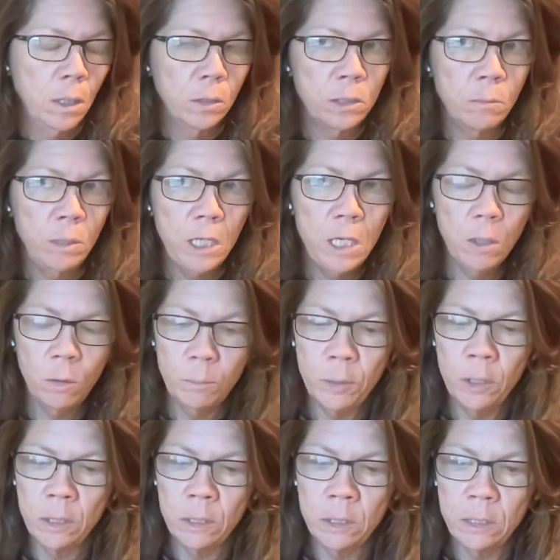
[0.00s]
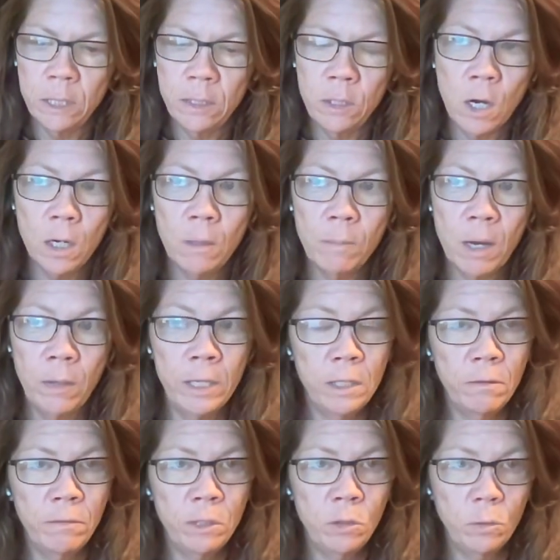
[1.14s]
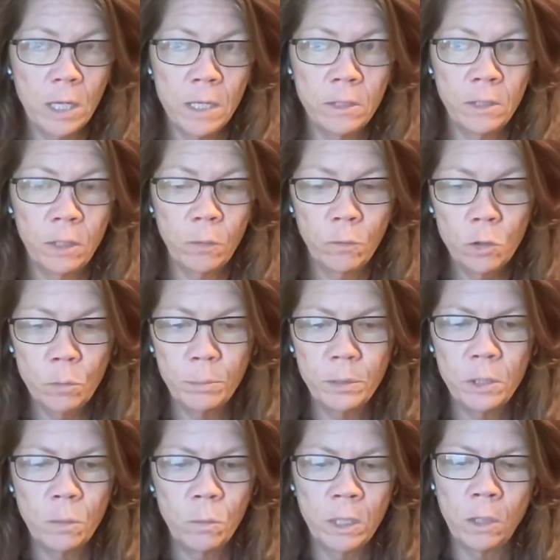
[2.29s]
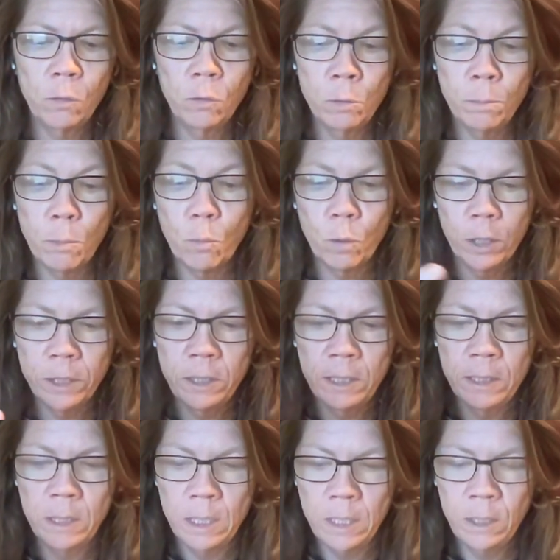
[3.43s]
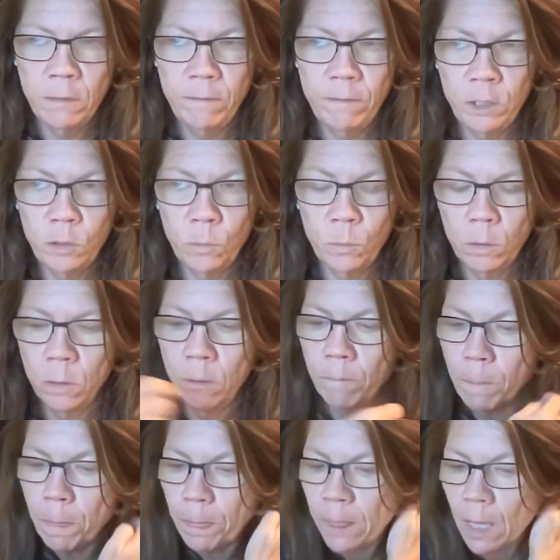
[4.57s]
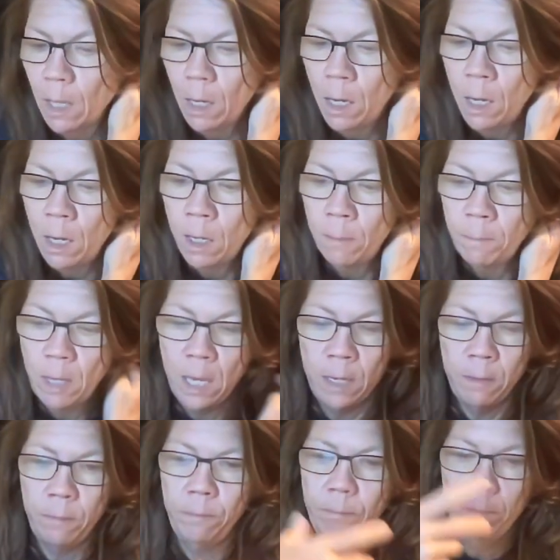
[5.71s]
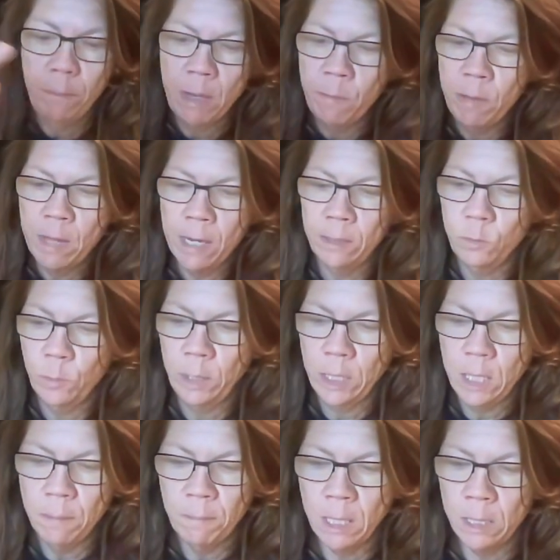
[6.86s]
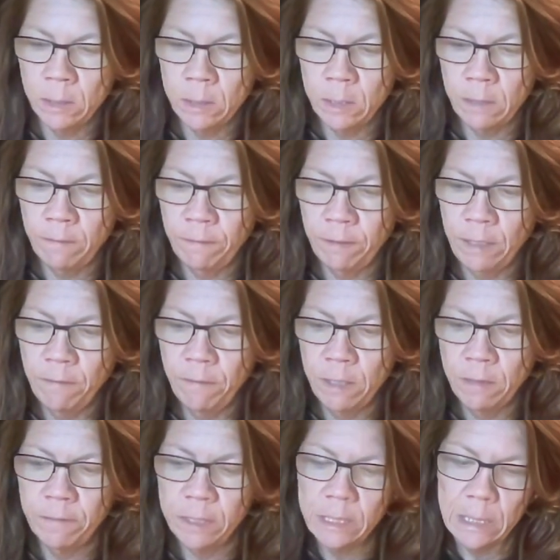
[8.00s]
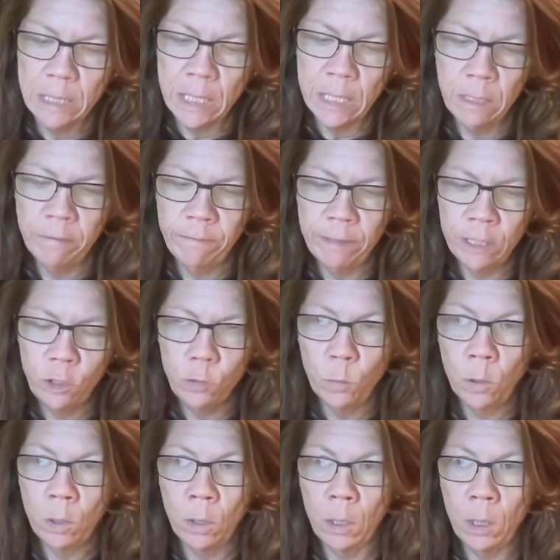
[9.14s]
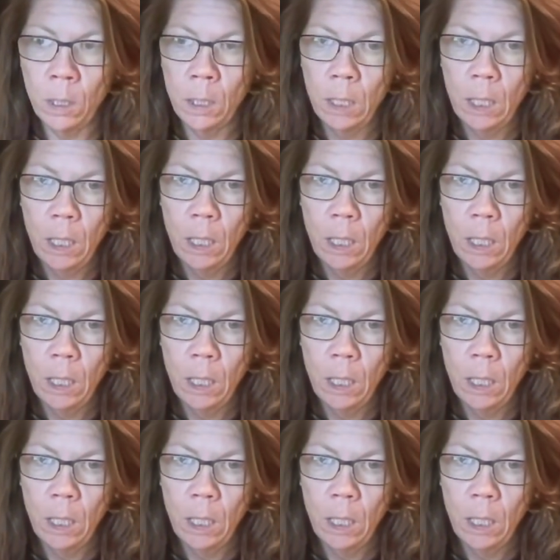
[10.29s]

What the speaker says: some legal books, they talk about individual as a group. So when a group works as an individual, and maybe that's what he means, if even if it's an individual